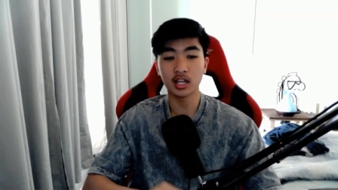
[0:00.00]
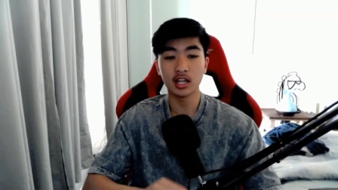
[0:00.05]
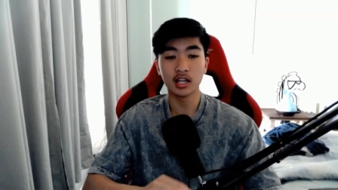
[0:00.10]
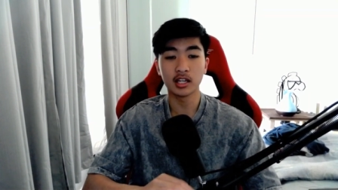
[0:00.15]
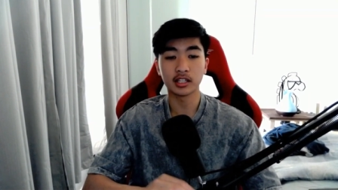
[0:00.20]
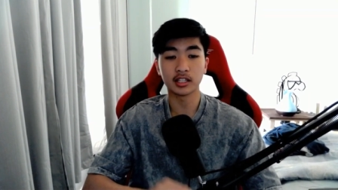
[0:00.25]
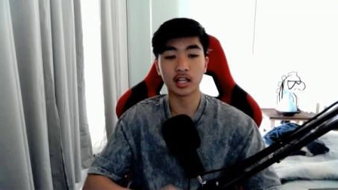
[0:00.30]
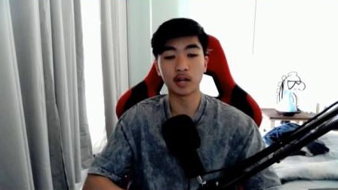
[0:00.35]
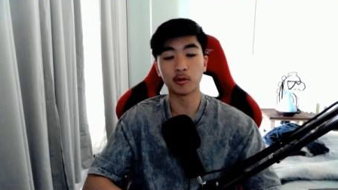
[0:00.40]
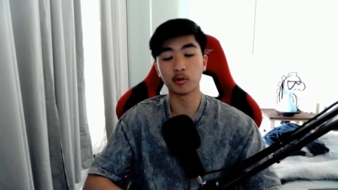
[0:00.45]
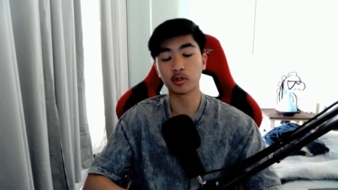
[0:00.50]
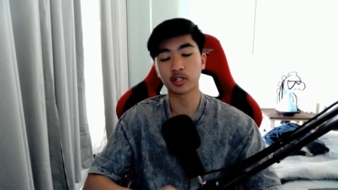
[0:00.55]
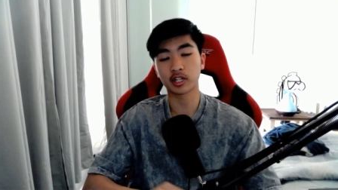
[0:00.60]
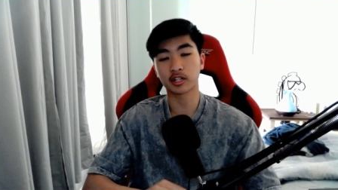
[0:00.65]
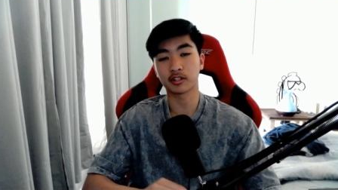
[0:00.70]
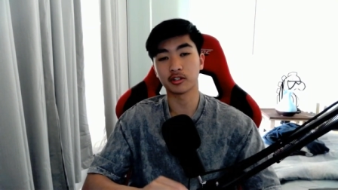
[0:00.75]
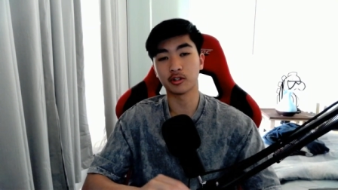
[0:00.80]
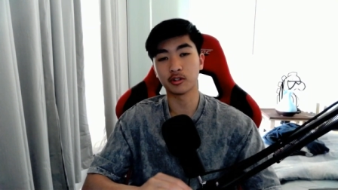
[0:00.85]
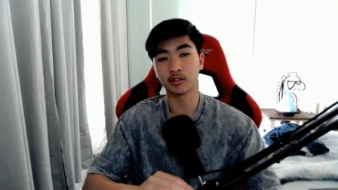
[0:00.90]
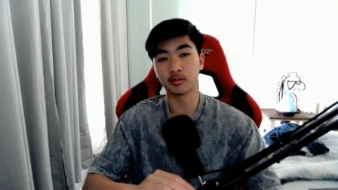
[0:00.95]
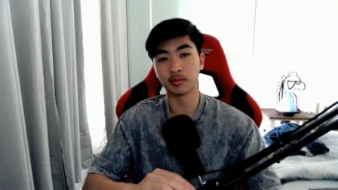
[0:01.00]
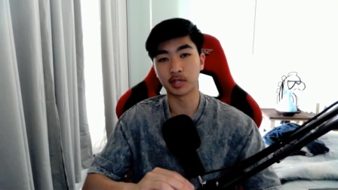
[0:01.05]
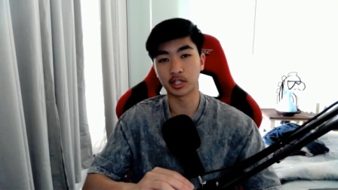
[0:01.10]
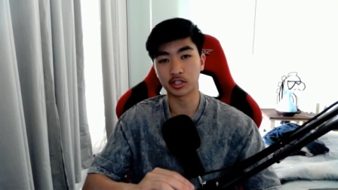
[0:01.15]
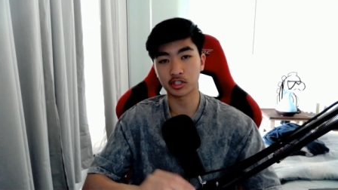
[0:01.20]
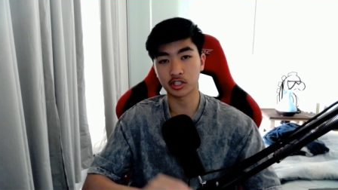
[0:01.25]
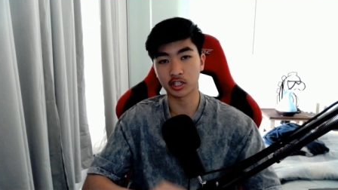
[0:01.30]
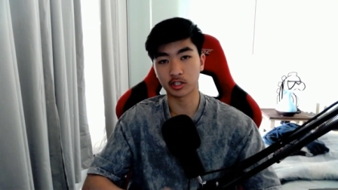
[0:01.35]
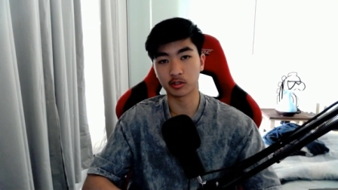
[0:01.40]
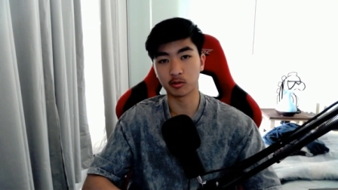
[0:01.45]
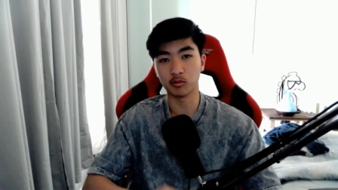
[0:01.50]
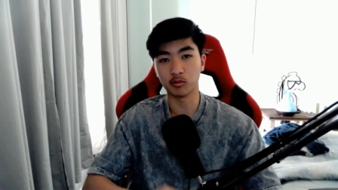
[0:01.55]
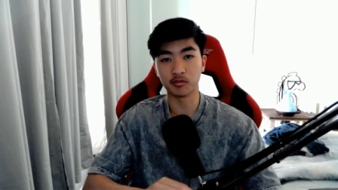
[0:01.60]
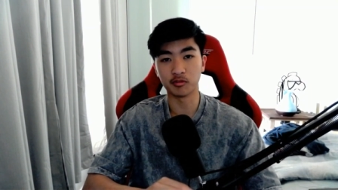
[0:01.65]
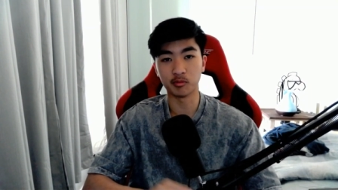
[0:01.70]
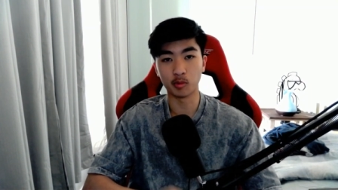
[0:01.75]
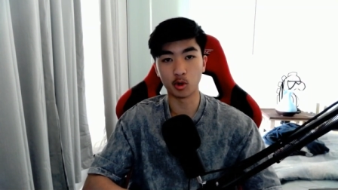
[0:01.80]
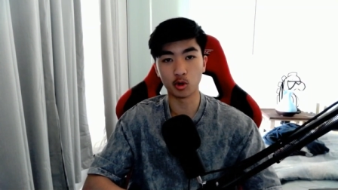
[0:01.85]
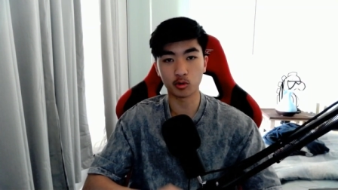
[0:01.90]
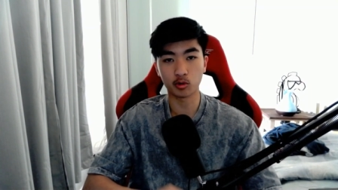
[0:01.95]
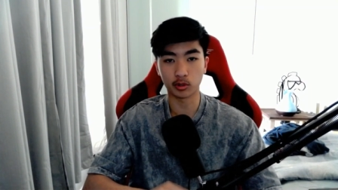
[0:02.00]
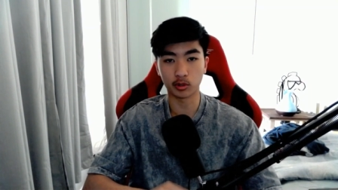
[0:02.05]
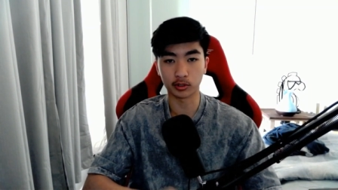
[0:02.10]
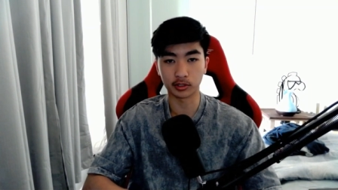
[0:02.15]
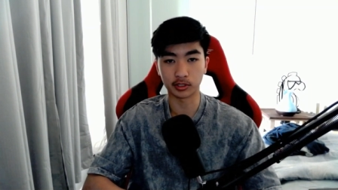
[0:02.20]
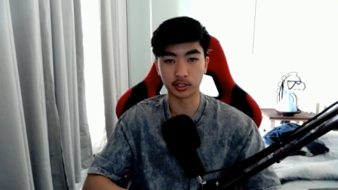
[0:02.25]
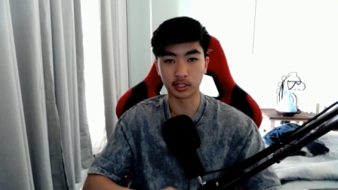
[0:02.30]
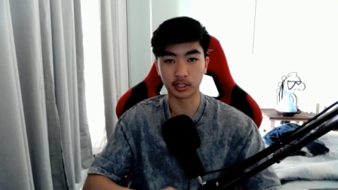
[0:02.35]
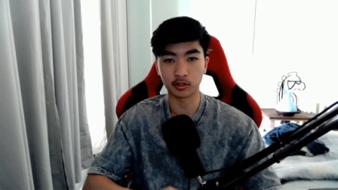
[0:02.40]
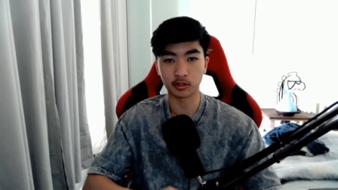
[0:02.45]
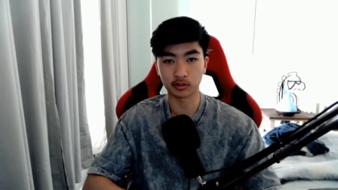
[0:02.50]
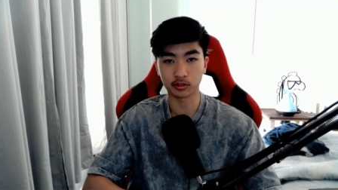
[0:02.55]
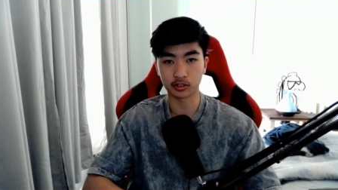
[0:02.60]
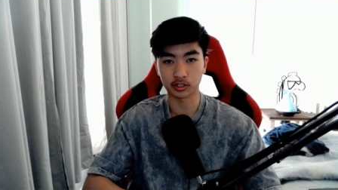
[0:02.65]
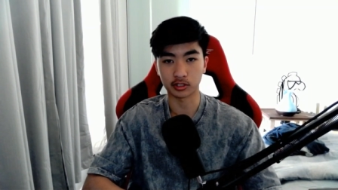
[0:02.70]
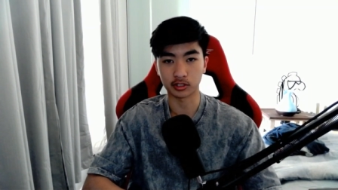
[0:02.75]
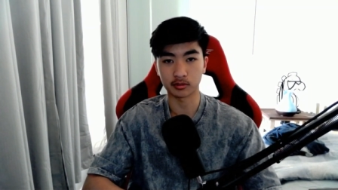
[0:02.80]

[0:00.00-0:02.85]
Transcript: that will carry over to my channel with more quality content.